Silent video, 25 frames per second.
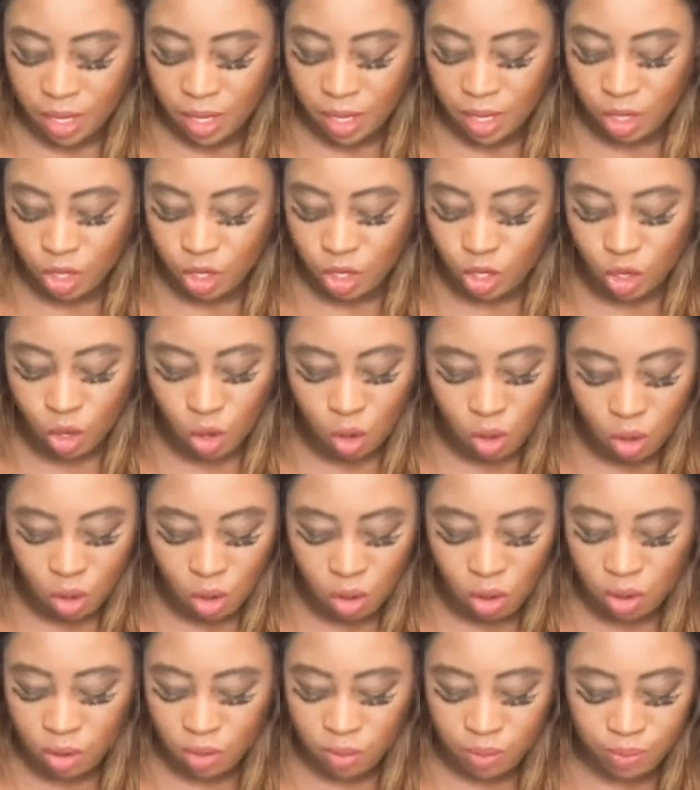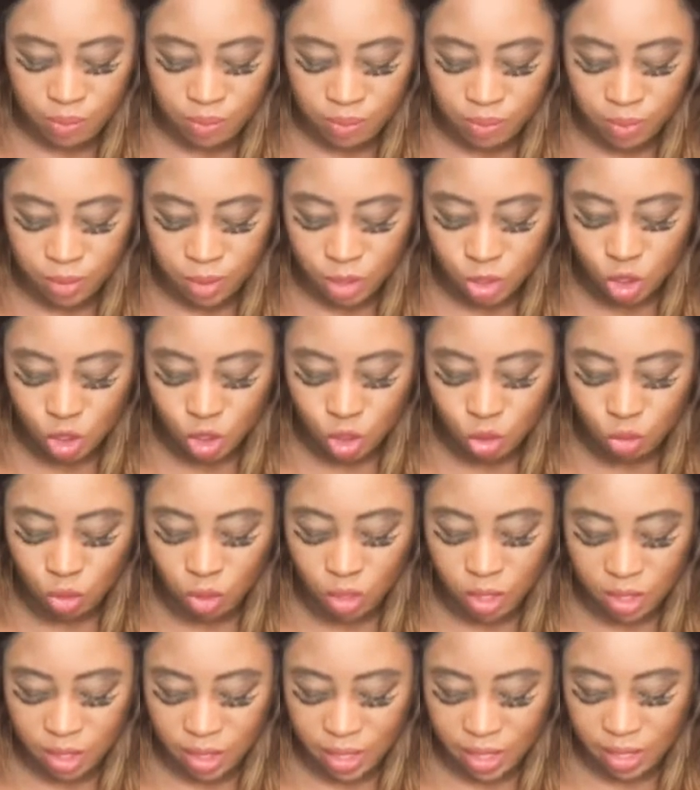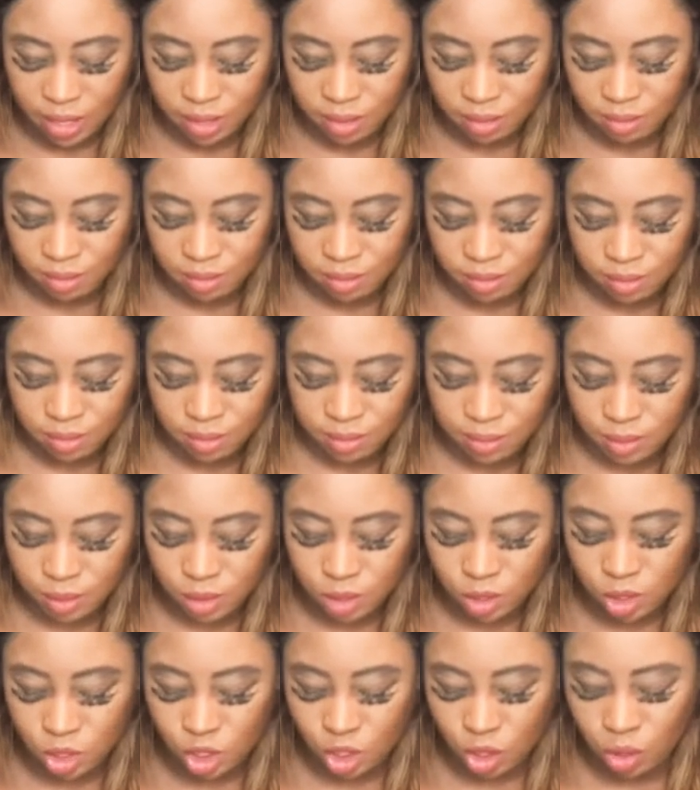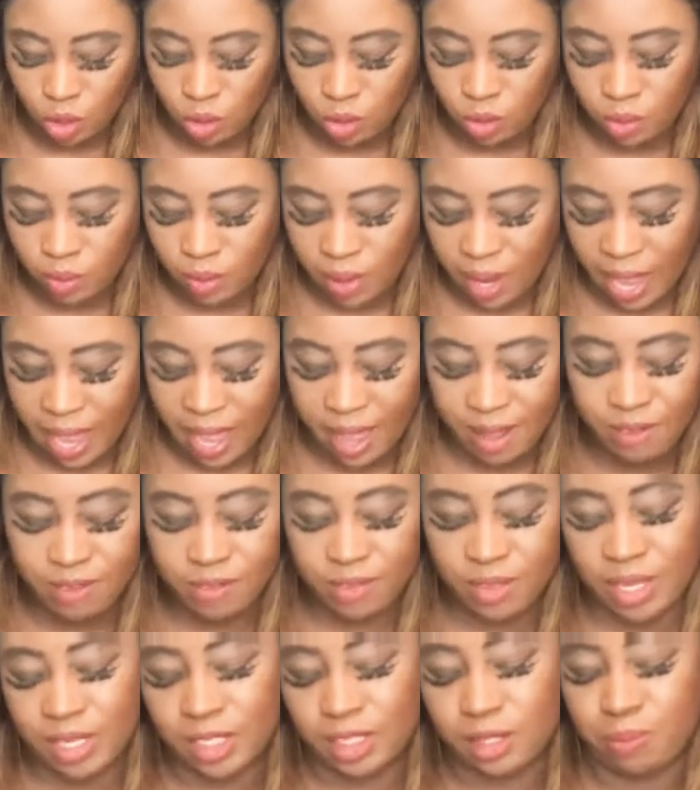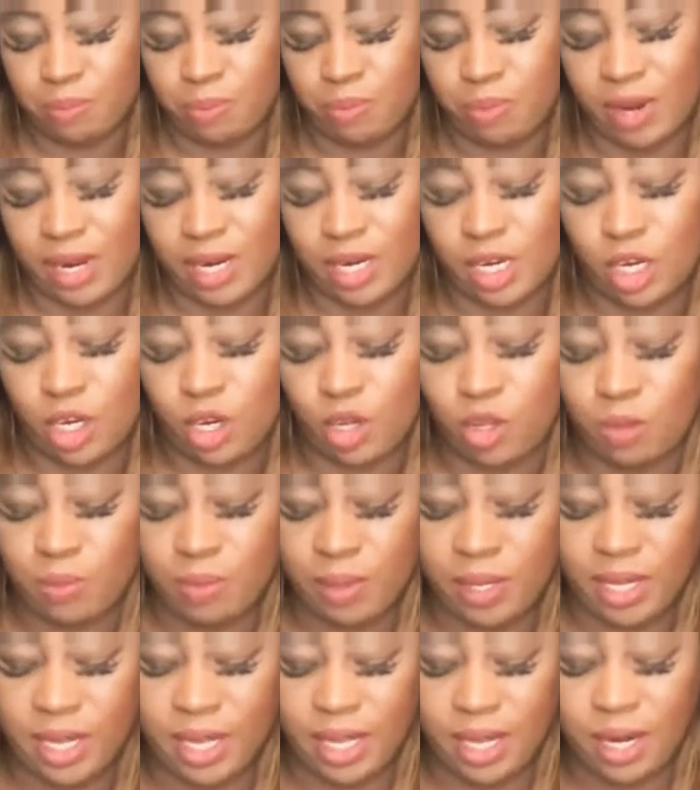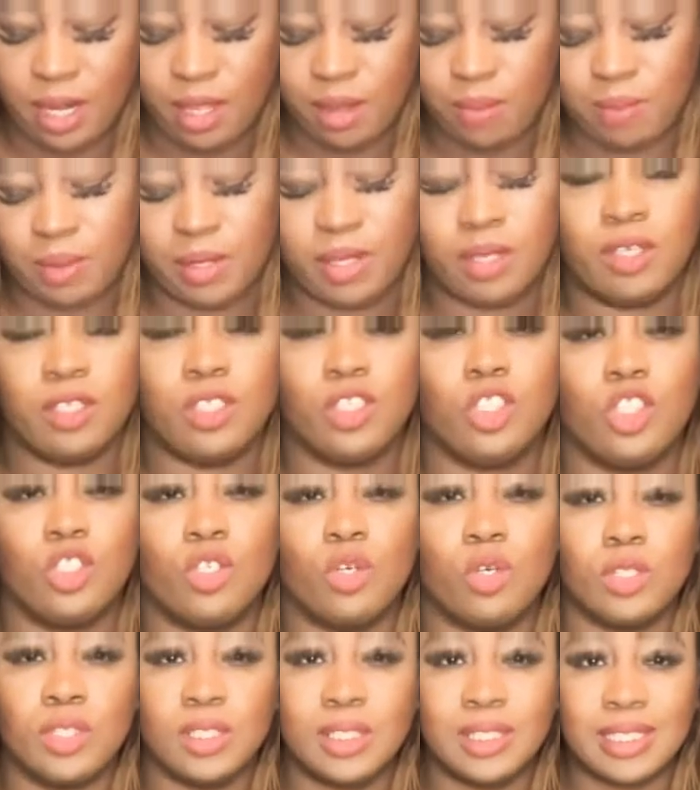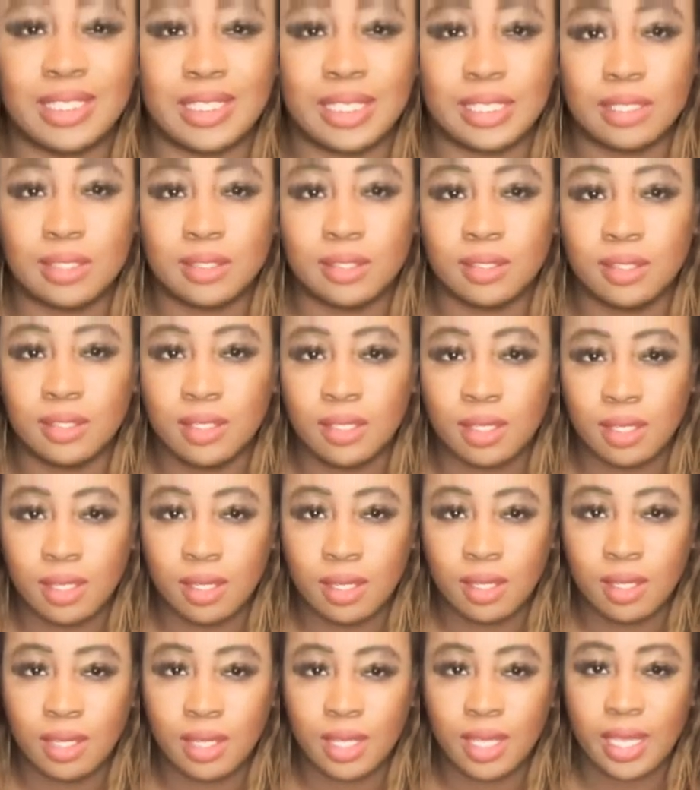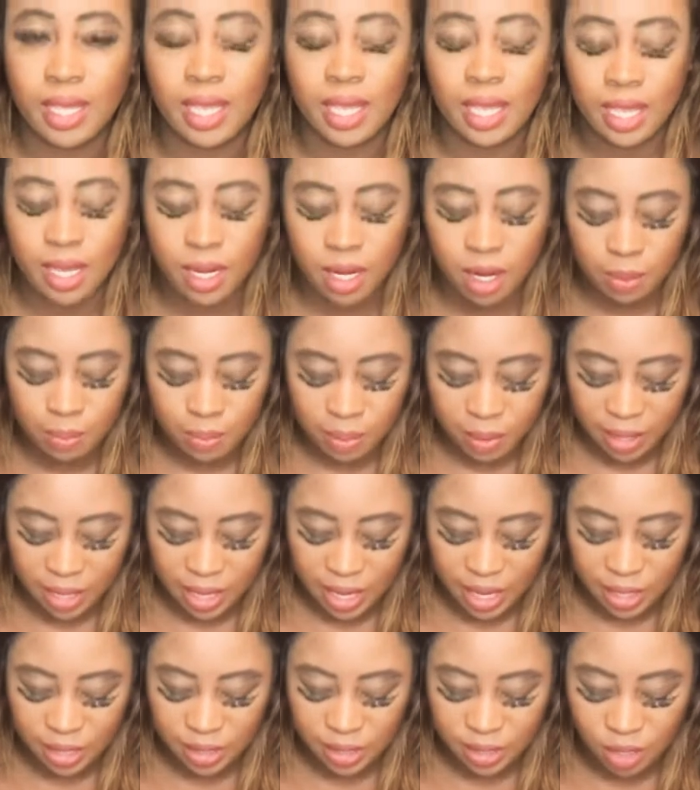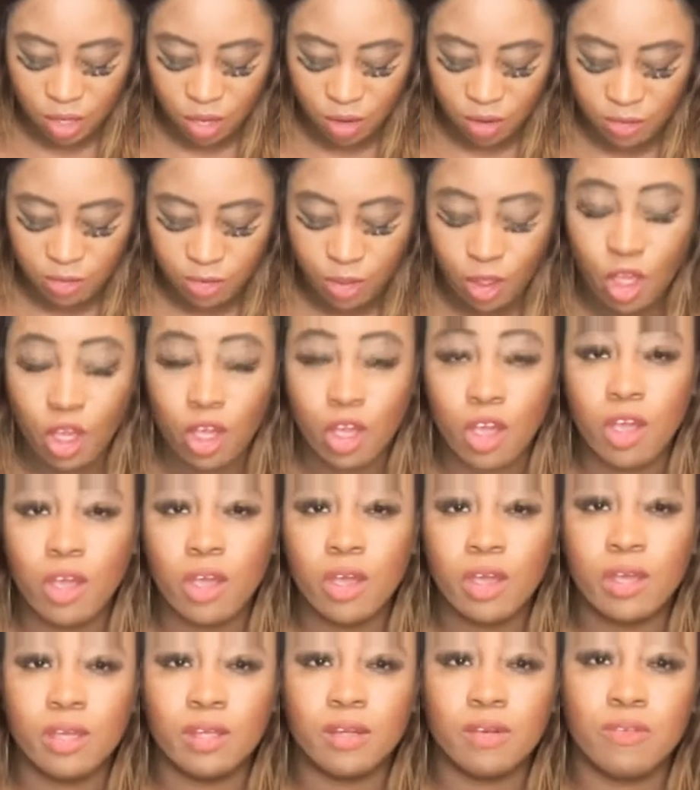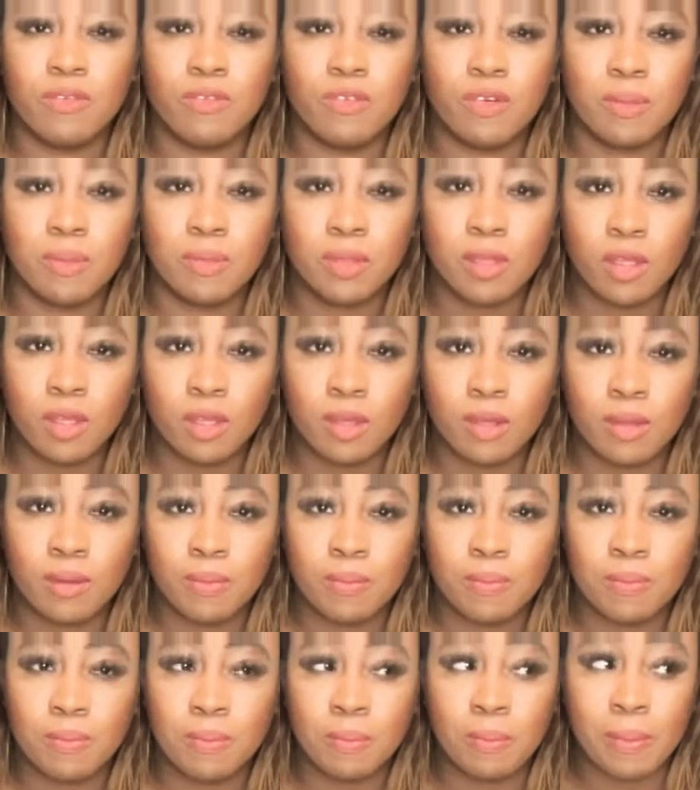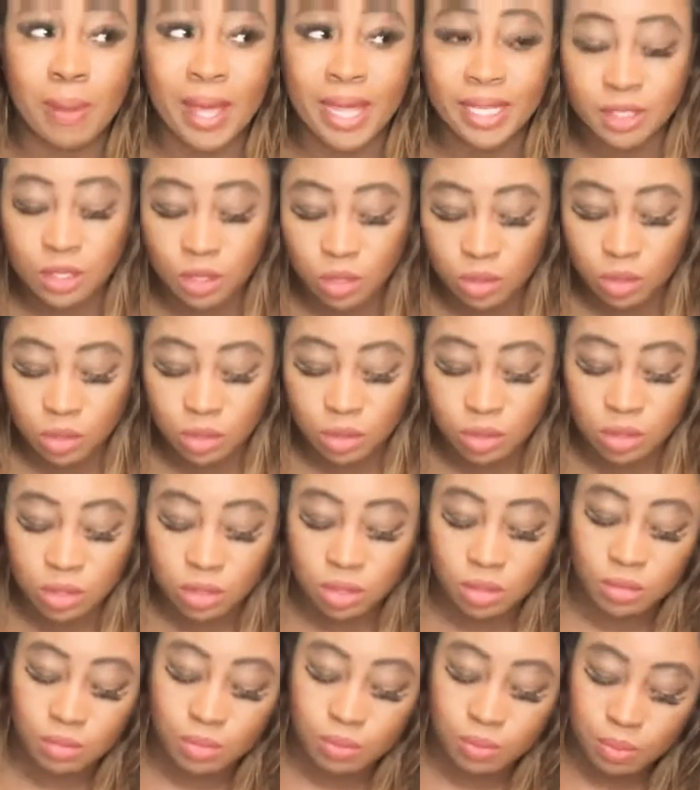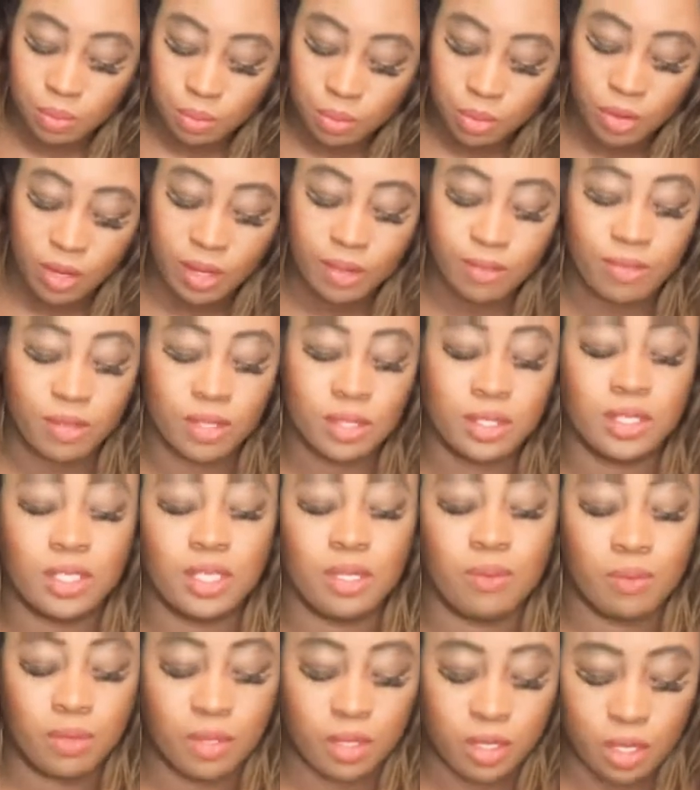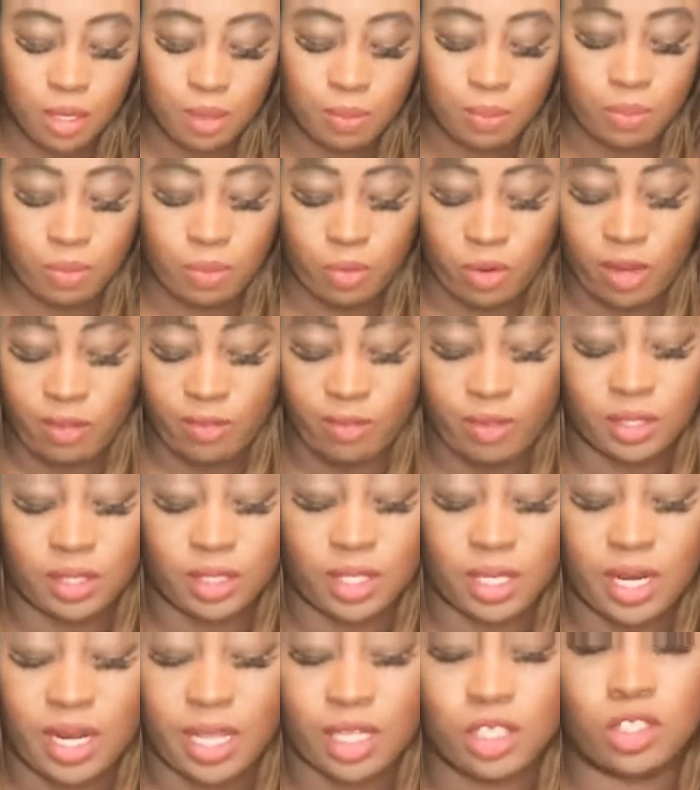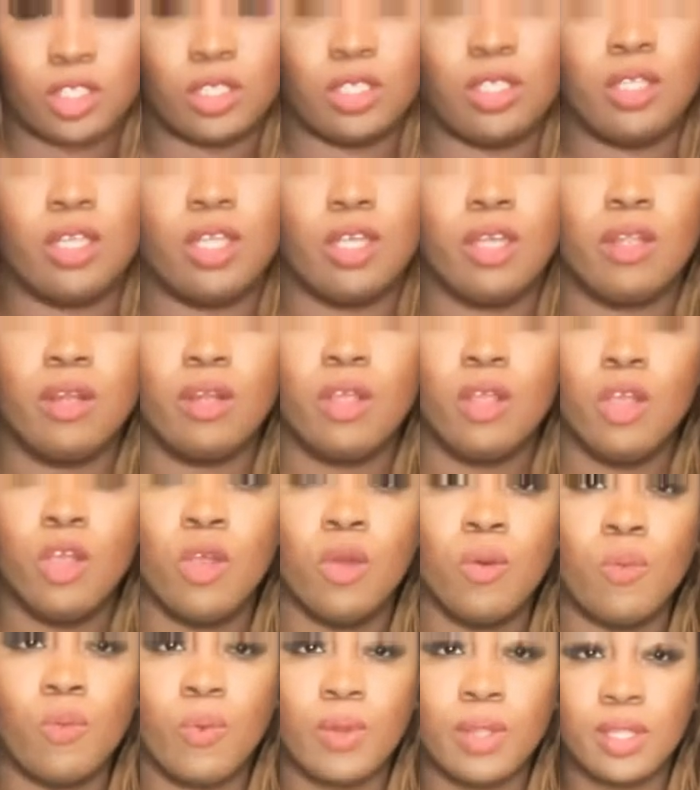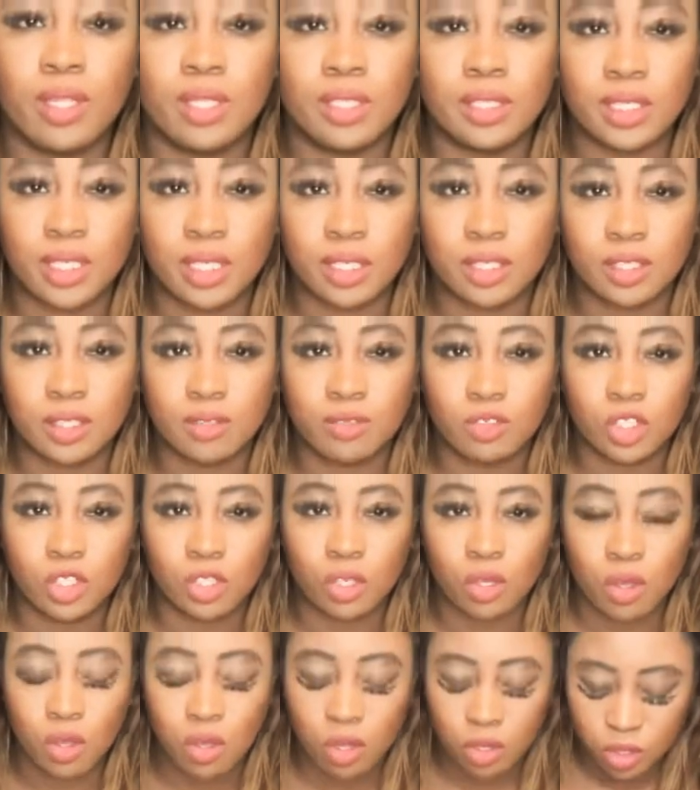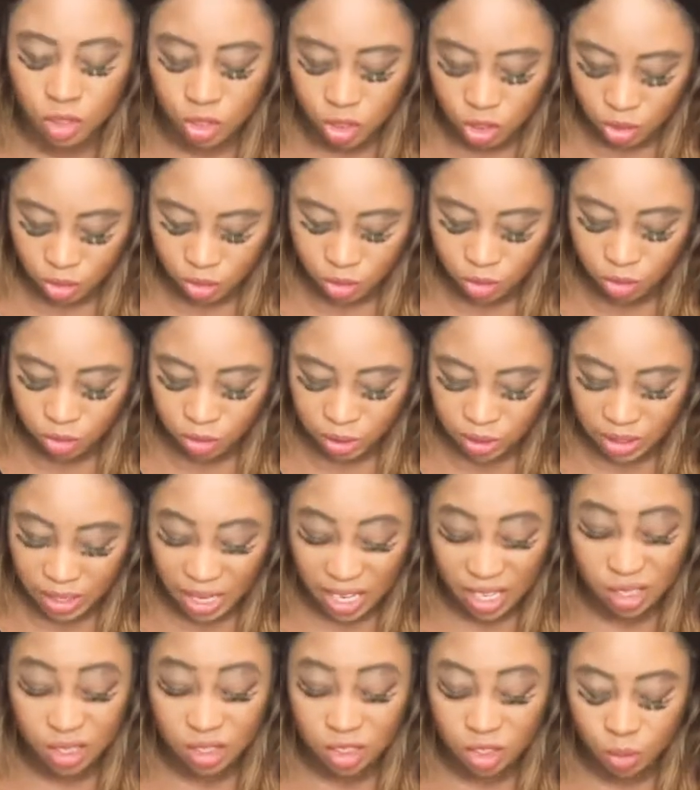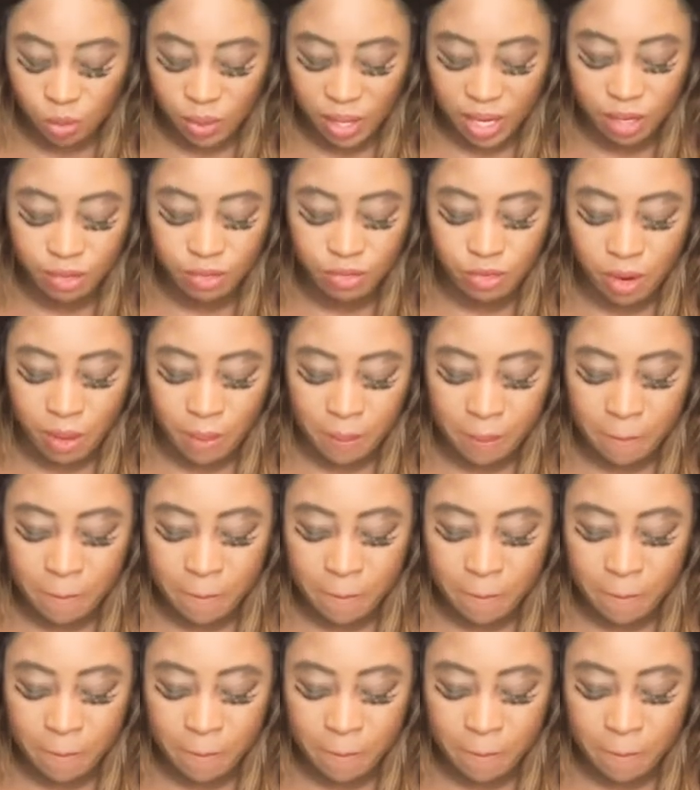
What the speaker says: you're struggling to have this brand new beginning because you're still in a place of hurt from the battles previously with your previous connection that, with the Six of Swords, you sailed away from.